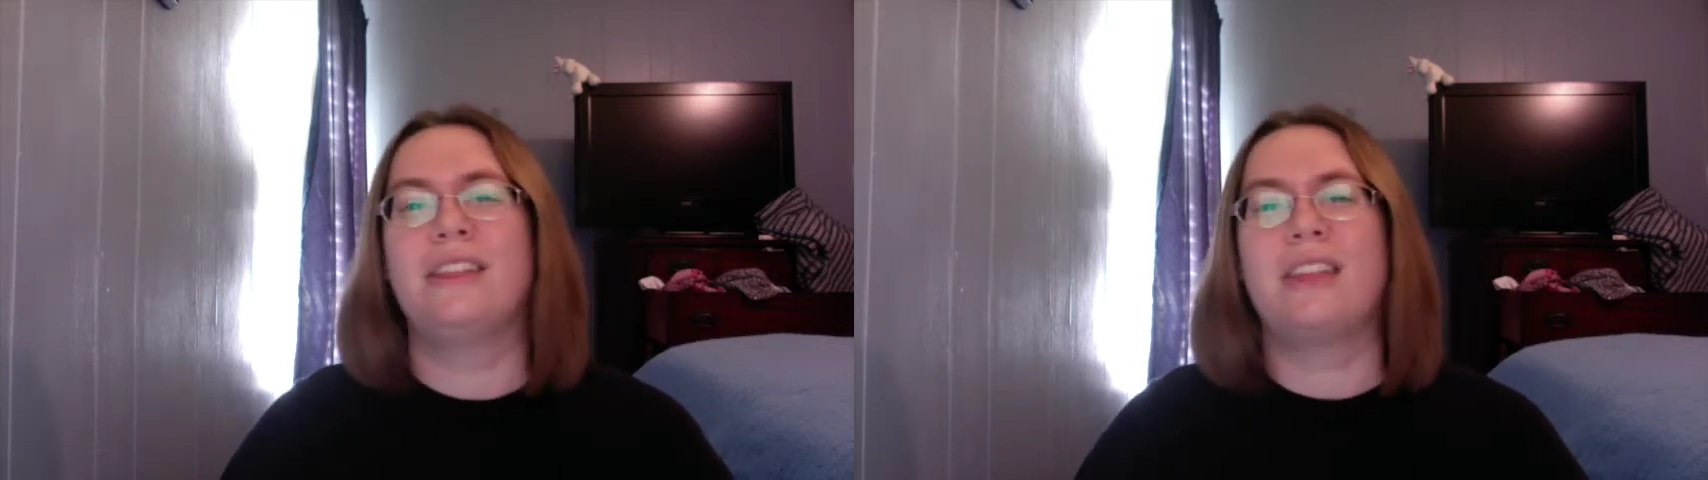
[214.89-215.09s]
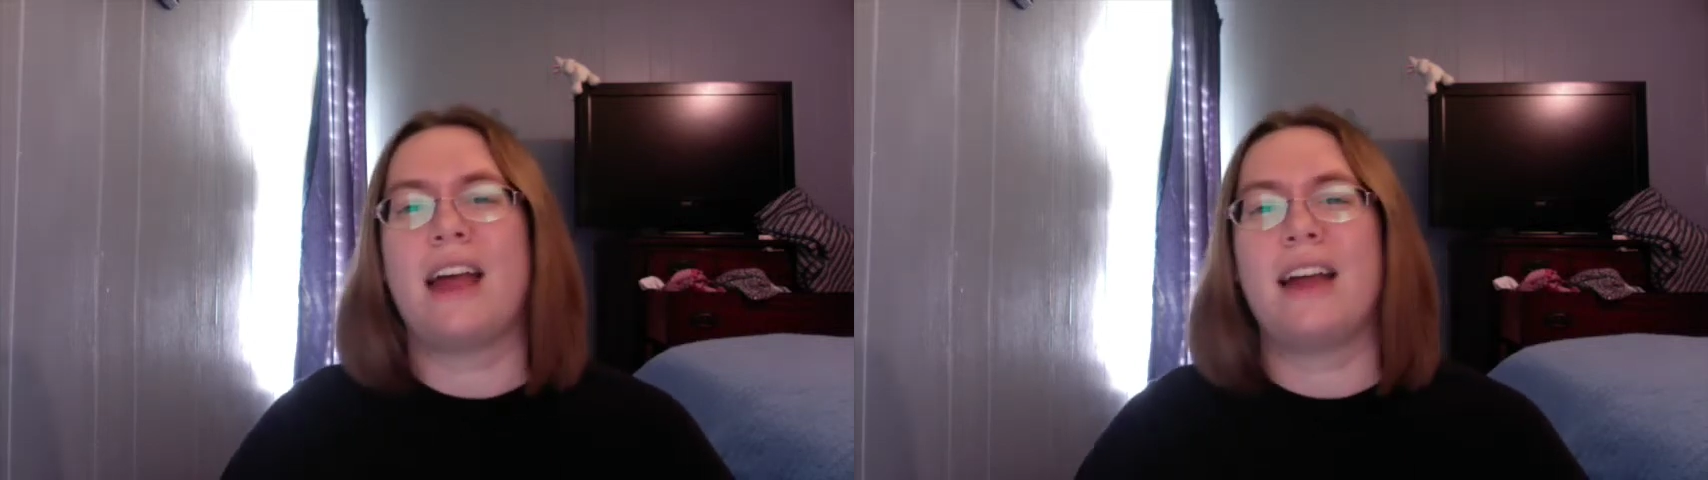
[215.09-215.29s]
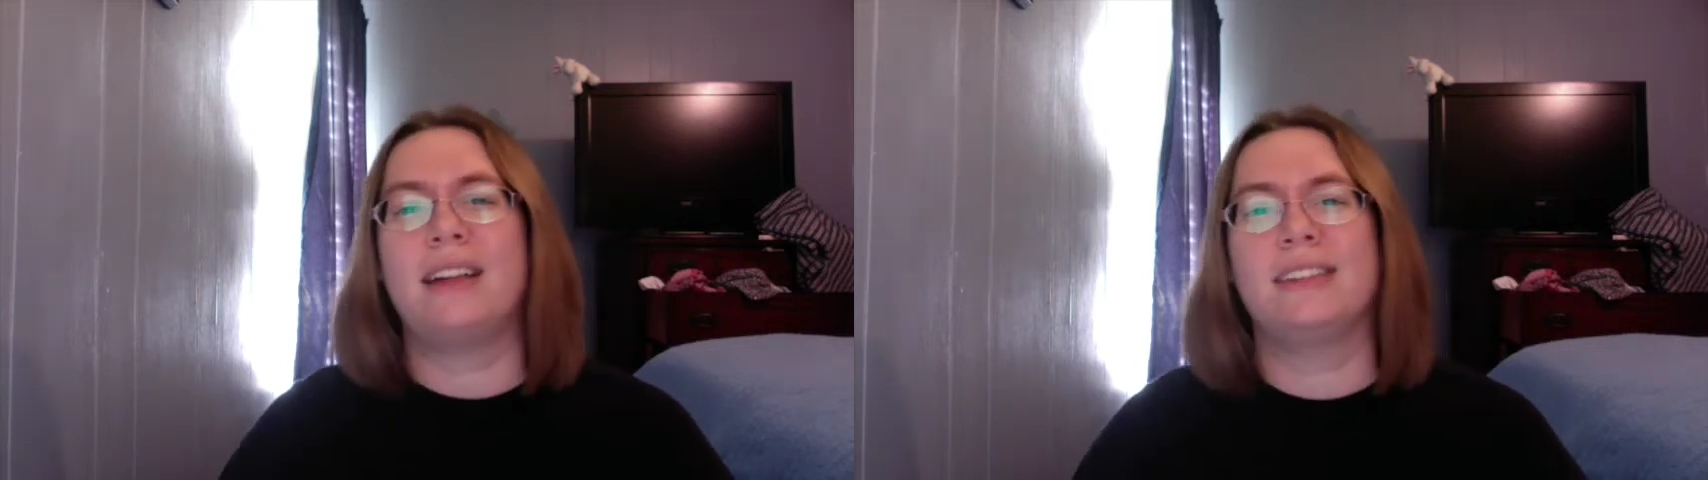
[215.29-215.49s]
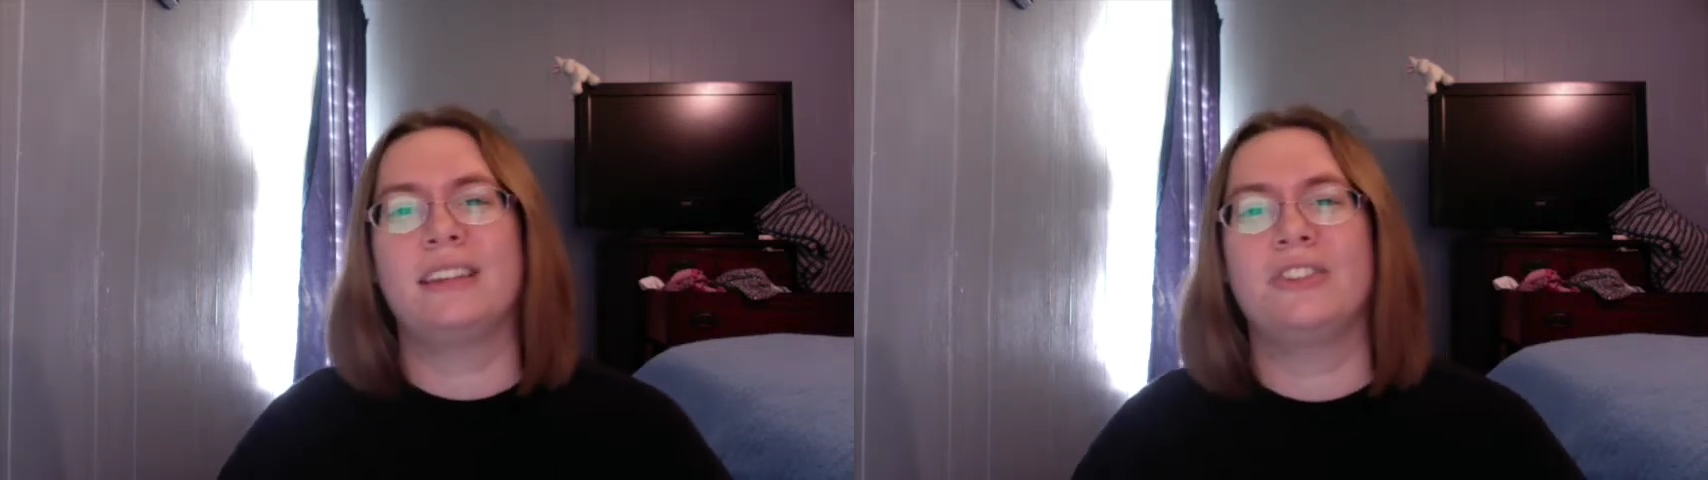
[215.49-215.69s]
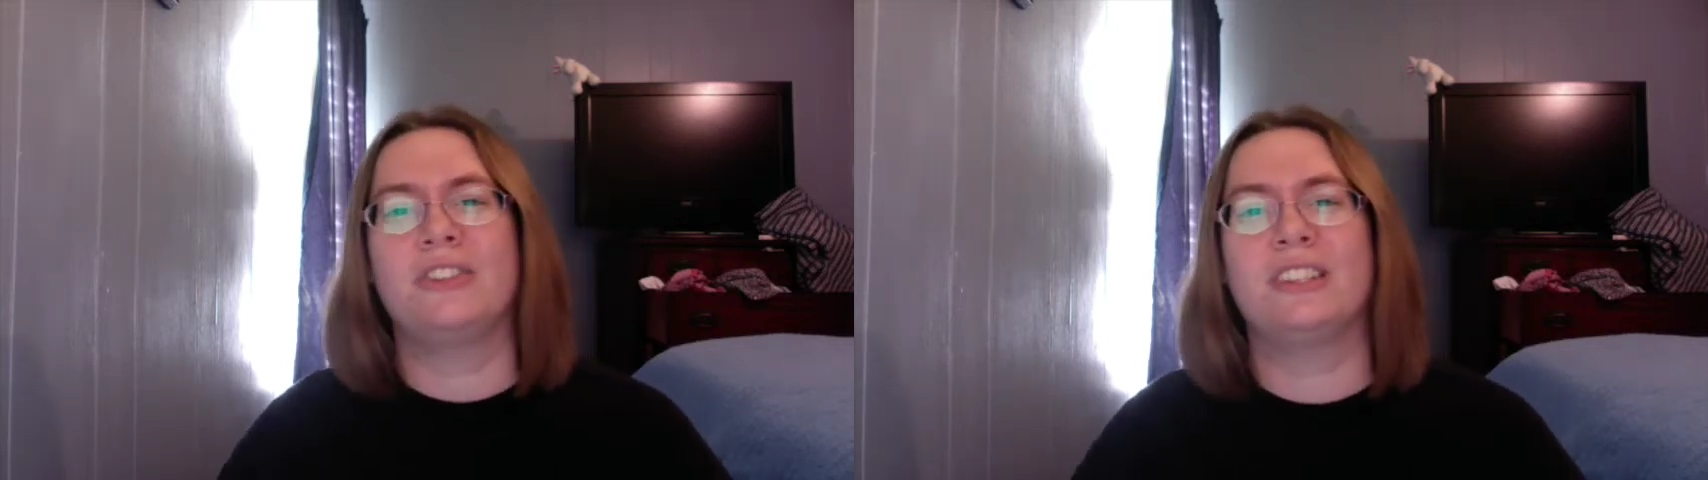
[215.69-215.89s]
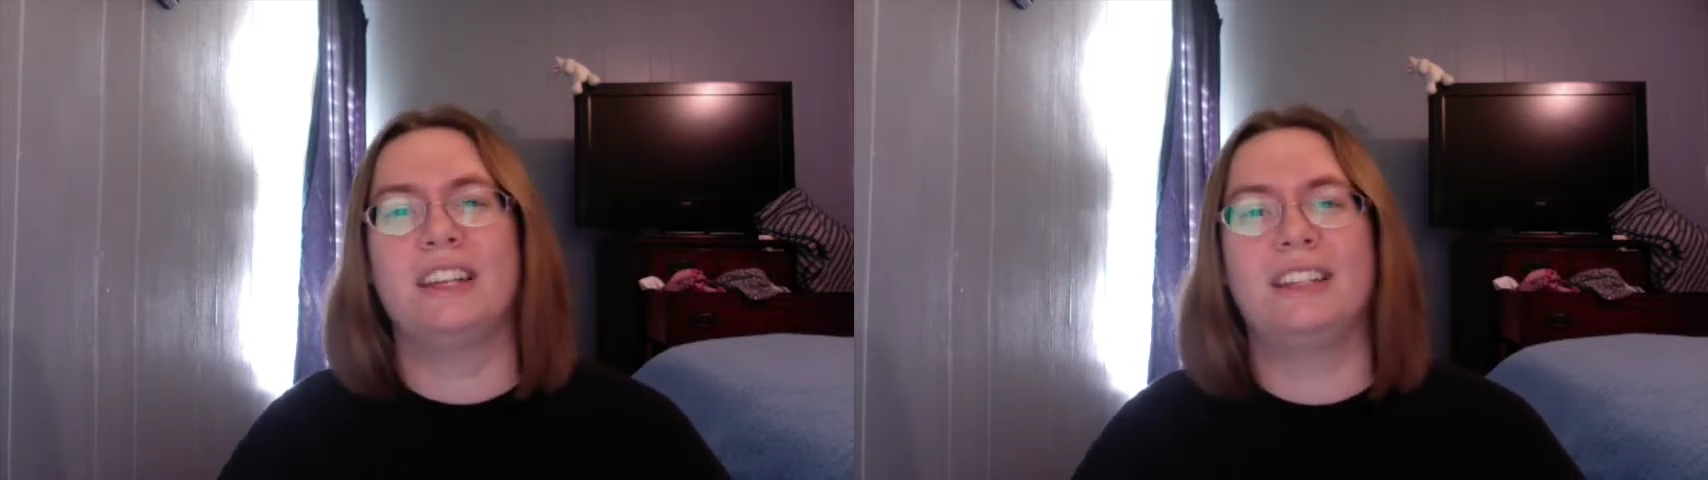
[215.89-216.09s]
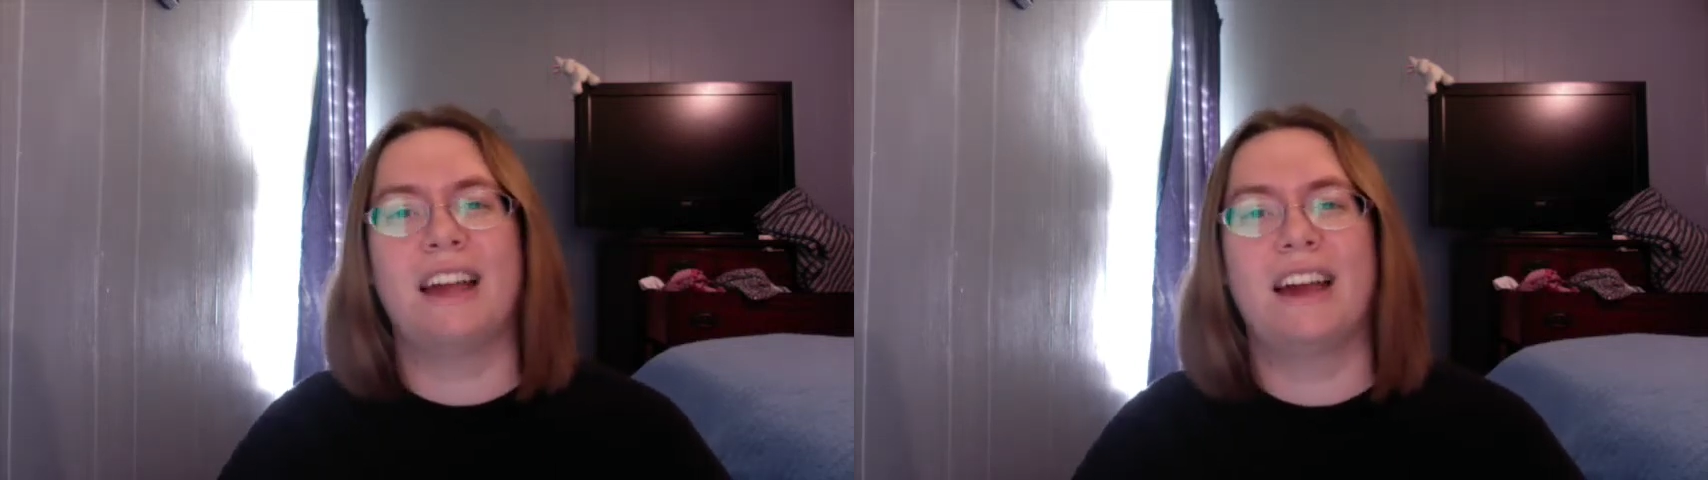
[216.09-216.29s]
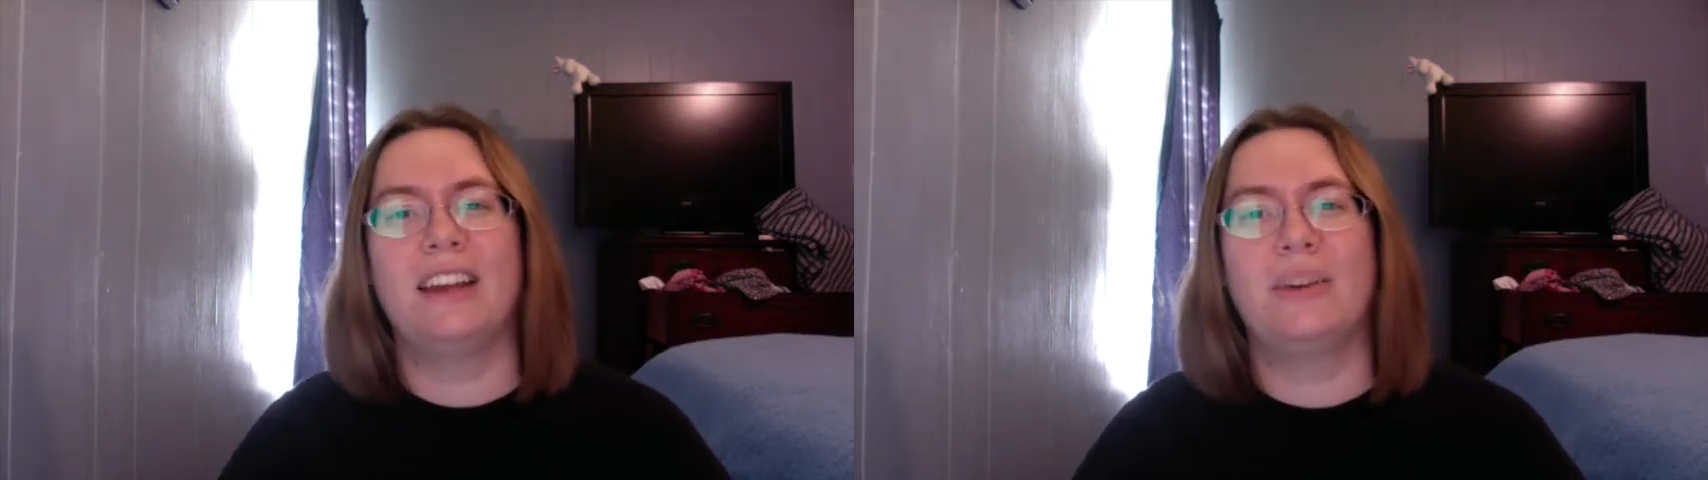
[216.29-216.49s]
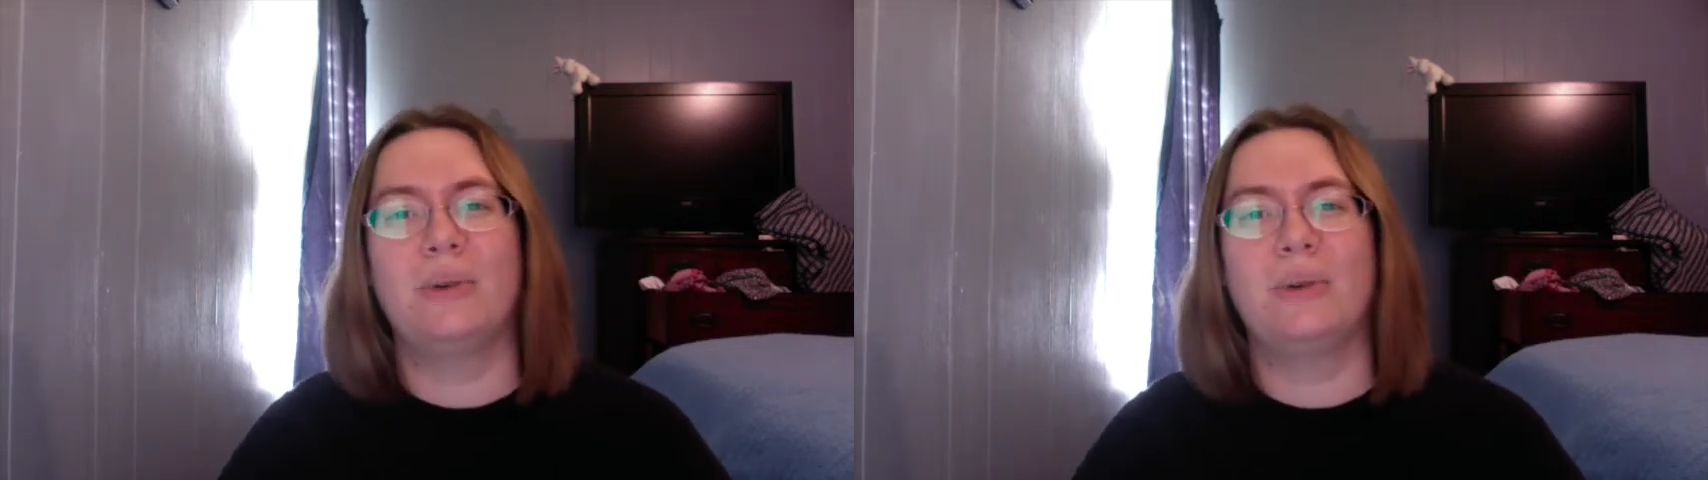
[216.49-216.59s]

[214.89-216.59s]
that's interesting, Daddy.